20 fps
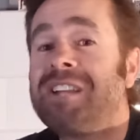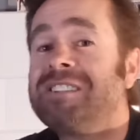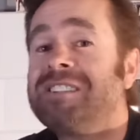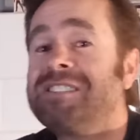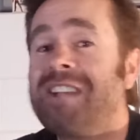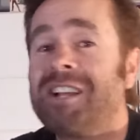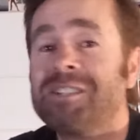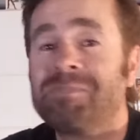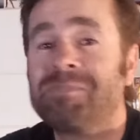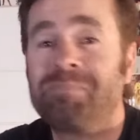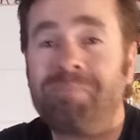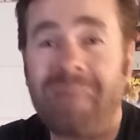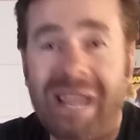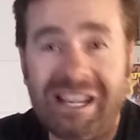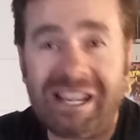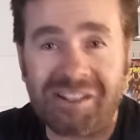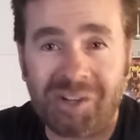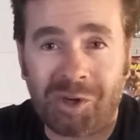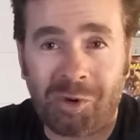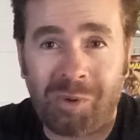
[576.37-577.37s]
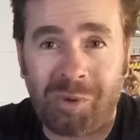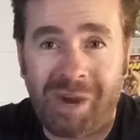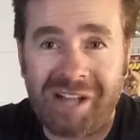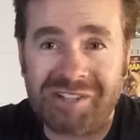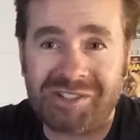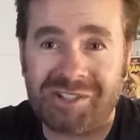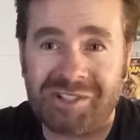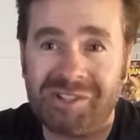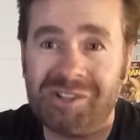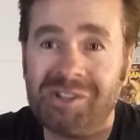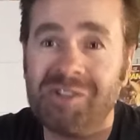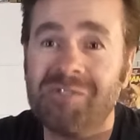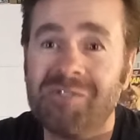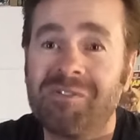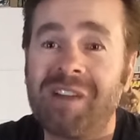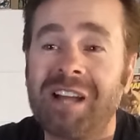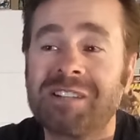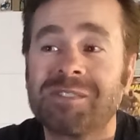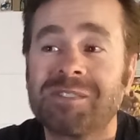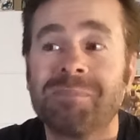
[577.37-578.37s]
but it does beg the question that
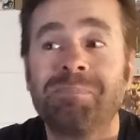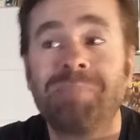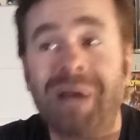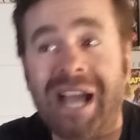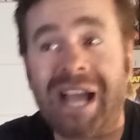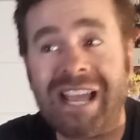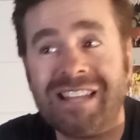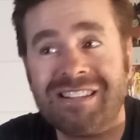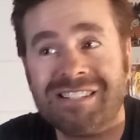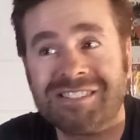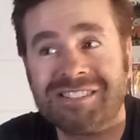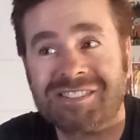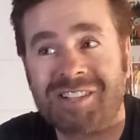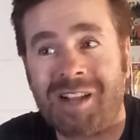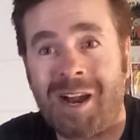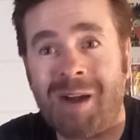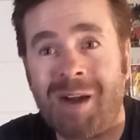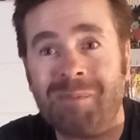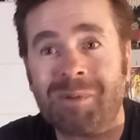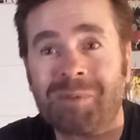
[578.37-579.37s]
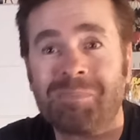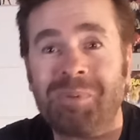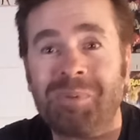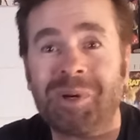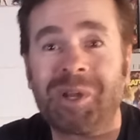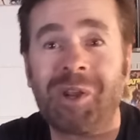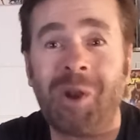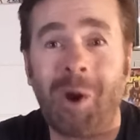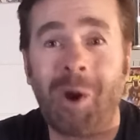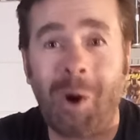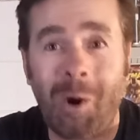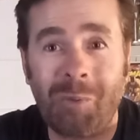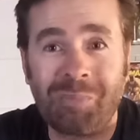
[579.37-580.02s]
you've got to buy this comic book and